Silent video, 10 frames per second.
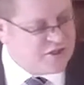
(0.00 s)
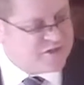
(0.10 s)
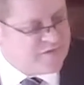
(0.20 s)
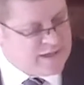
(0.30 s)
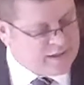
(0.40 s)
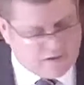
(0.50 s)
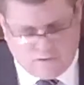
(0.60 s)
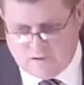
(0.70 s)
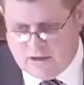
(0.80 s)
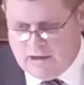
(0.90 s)
of
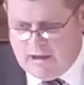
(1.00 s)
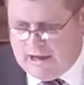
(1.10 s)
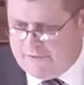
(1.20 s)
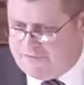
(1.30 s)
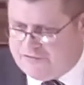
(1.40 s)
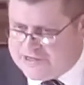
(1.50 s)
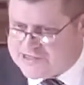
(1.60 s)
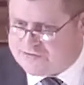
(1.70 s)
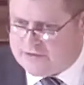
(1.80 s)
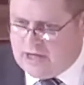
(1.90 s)
England have
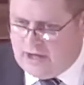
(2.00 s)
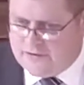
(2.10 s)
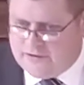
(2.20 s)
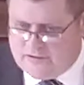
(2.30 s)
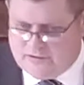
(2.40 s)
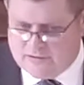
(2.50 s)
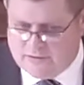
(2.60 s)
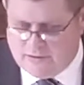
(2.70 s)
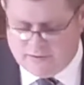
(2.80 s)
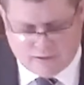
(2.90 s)
disregarded
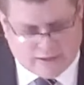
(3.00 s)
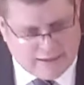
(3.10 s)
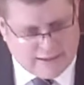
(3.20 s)
the clear